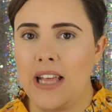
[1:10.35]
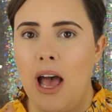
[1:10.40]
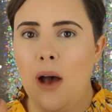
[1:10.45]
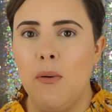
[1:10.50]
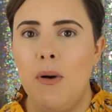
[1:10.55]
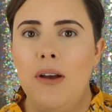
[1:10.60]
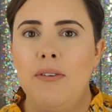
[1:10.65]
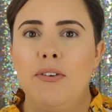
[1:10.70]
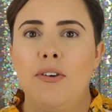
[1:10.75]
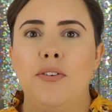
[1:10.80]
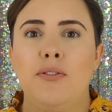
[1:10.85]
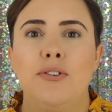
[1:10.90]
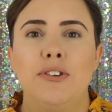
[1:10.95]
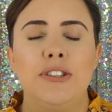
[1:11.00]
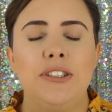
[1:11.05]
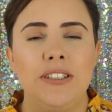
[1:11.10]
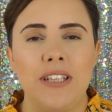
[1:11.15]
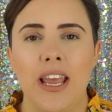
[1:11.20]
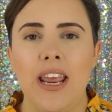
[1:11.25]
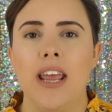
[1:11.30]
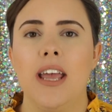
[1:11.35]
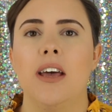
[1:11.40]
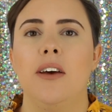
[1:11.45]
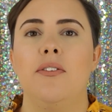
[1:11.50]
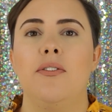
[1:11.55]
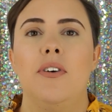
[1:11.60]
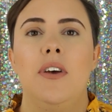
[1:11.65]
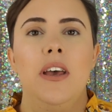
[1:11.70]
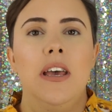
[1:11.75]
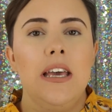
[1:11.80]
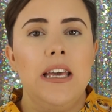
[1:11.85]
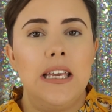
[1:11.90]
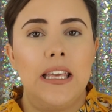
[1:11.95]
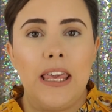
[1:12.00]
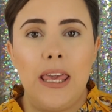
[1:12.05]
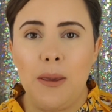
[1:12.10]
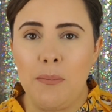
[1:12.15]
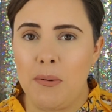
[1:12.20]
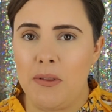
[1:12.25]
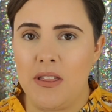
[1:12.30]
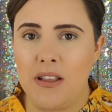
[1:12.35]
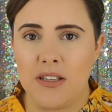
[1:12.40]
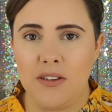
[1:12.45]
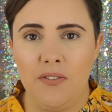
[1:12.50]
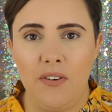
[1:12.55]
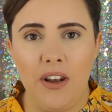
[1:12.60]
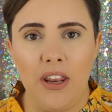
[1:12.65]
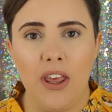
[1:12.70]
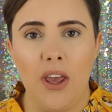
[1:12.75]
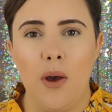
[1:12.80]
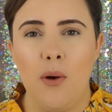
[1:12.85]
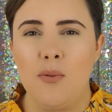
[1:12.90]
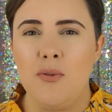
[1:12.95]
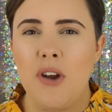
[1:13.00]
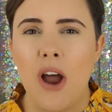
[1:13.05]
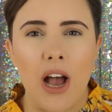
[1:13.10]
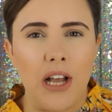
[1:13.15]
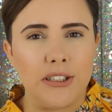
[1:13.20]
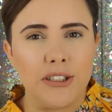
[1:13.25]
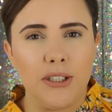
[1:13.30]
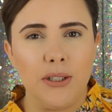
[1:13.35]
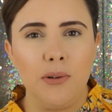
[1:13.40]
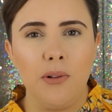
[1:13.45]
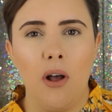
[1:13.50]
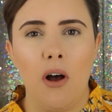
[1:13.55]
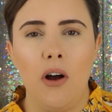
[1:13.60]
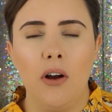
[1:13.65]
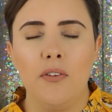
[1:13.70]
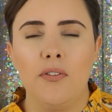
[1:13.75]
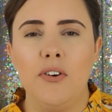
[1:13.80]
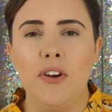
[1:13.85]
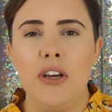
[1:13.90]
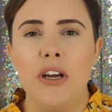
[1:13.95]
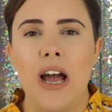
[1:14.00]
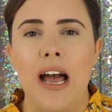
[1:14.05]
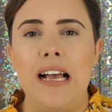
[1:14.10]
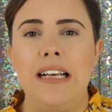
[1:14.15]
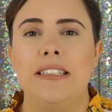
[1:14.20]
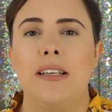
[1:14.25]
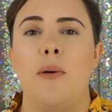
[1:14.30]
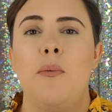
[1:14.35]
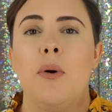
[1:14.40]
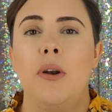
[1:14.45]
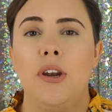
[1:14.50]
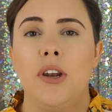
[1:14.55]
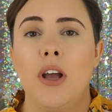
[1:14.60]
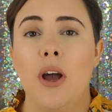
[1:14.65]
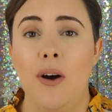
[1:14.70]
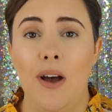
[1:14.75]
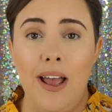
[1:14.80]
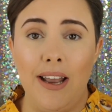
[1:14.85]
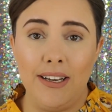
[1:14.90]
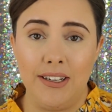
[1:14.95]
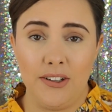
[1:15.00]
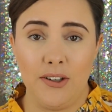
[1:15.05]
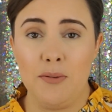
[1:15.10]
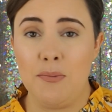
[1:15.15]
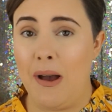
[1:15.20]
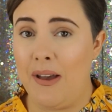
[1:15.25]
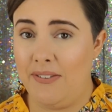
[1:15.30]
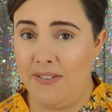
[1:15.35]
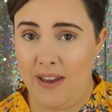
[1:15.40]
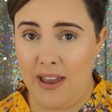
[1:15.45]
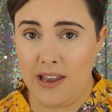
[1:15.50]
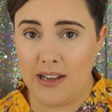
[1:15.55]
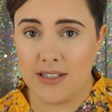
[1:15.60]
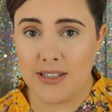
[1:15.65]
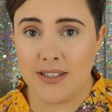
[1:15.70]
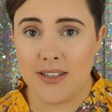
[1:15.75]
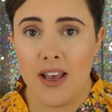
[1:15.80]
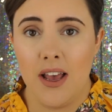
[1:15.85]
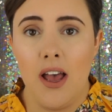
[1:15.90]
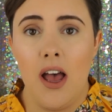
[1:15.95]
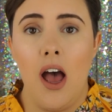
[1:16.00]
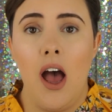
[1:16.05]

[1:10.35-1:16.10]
However, for sake of keeping this video not too long for you guys, I wanted to go ahead and do my face.